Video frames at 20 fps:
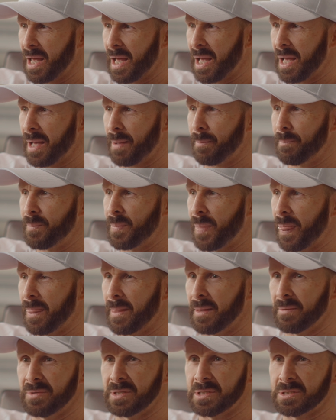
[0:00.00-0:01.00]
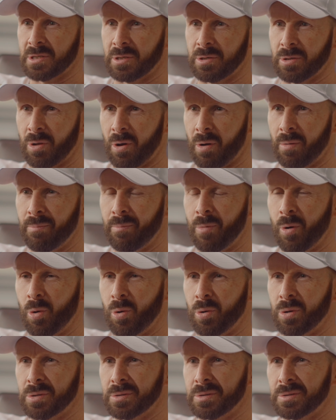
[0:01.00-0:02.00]
Um, there's a lot
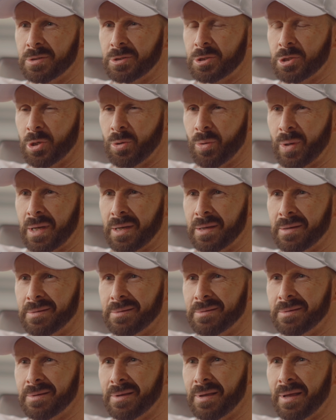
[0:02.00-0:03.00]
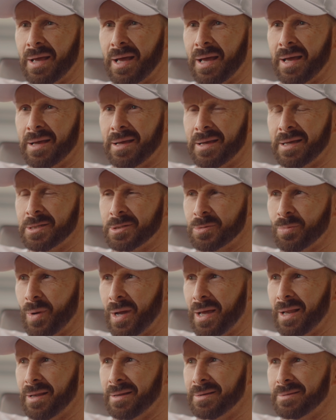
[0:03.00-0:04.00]
more to it uh, as
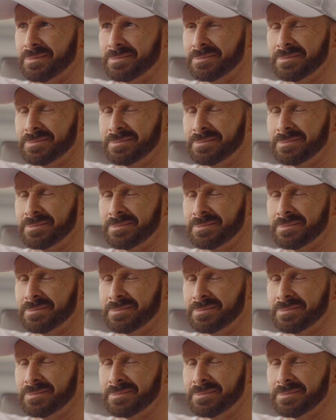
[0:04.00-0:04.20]
well.